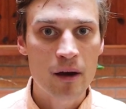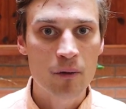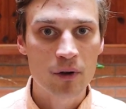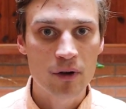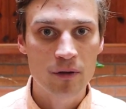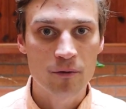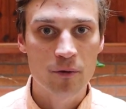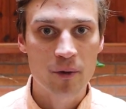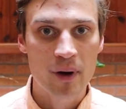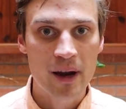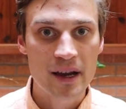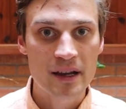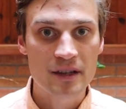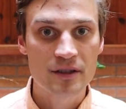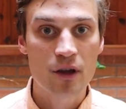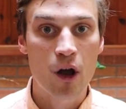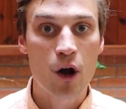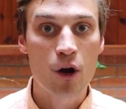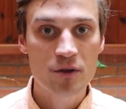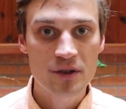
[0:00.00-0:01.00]
it would have
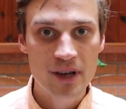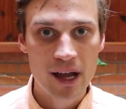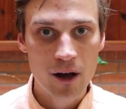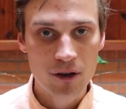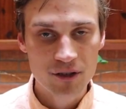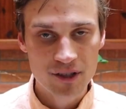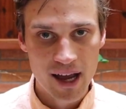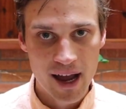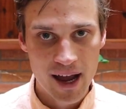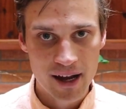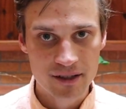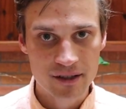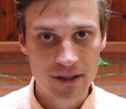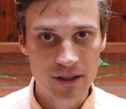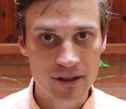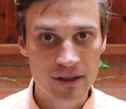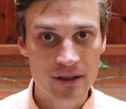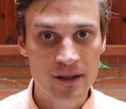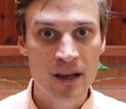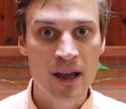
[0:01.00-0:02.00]
raised hotel
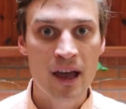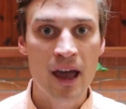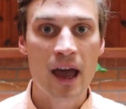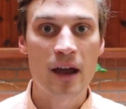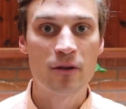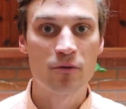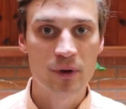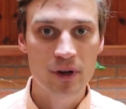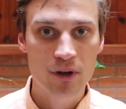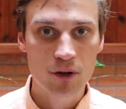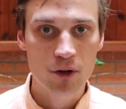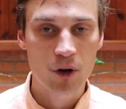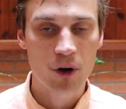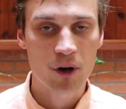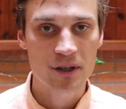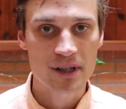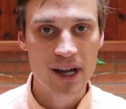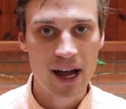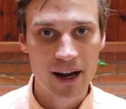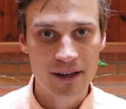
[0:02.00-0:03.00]
taxes and rental
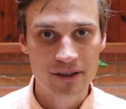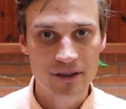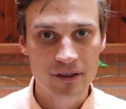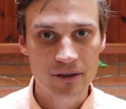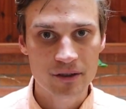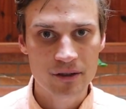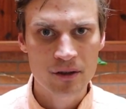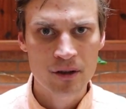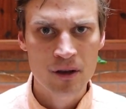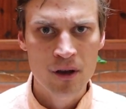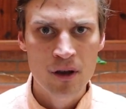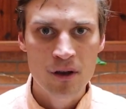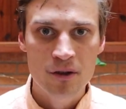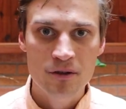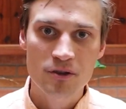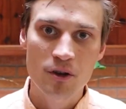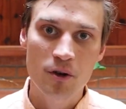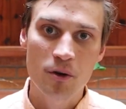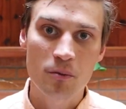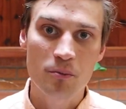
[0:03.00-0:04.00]
car taxes.
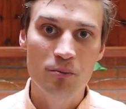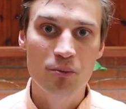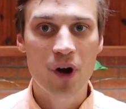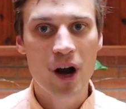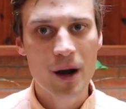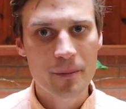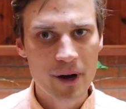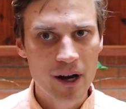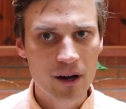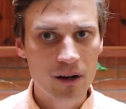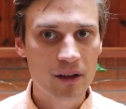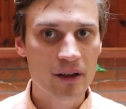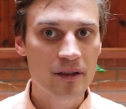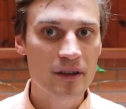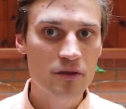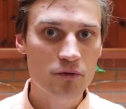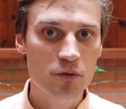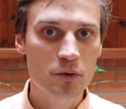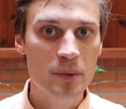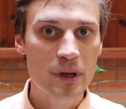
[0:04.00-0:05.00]
So primarily,
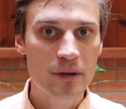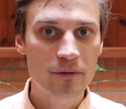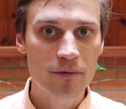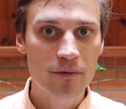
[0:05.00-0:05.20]
this would be